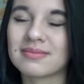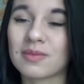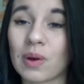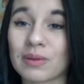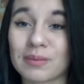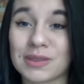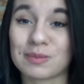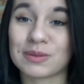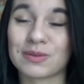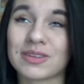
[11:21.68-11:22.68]
Wow, that must
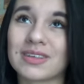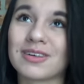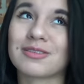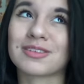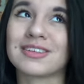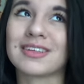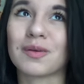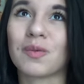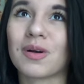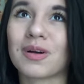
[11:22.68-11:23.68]
be really awkward to
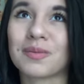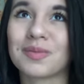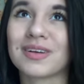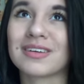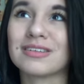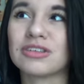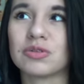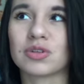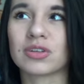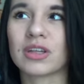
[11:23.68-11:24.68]
like walk up there. And she
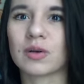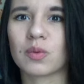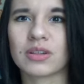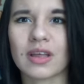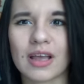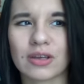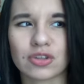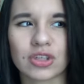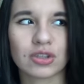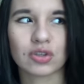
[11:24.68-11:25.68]
was also like, what the hell
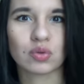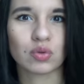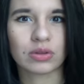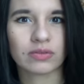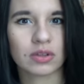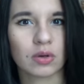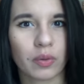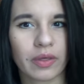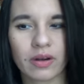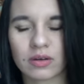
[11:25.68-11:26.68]
should I do? Do I have to go
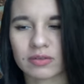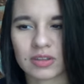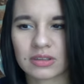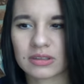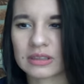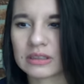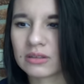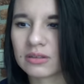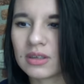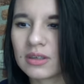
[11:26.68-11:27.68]
there? Do I have to stay
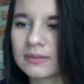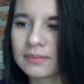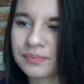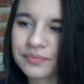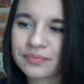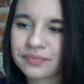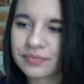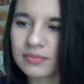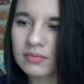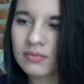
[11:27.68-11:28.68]
here?
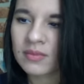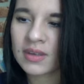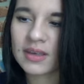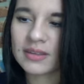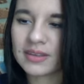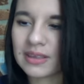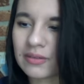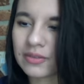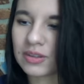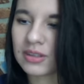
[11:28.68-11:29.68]
And then
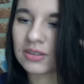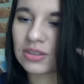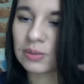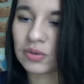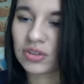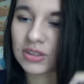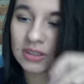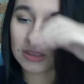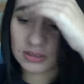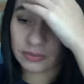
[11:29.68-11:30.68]
after that, she was
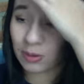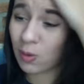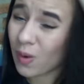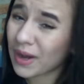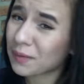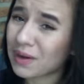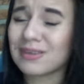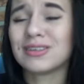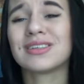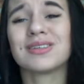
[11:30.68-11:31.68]
standing there for quite a while
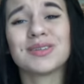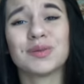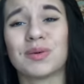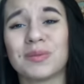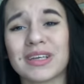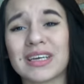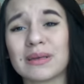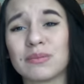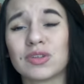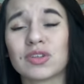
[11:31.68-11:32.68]
until the woman
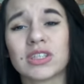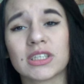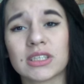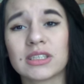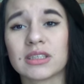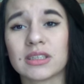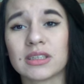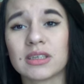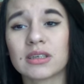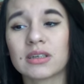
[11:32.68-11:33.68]
came to like
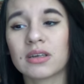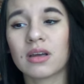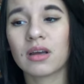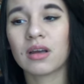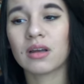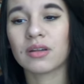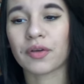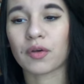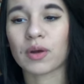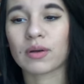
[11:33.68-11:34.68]
take the
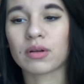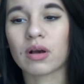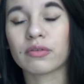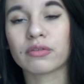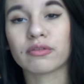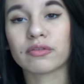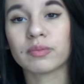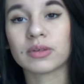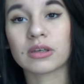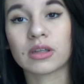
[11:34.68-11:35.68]
crown off of
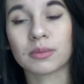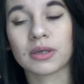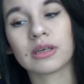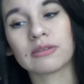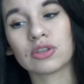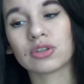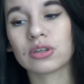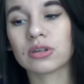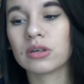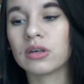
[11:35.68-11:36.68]
Miss Colombia and give it to her.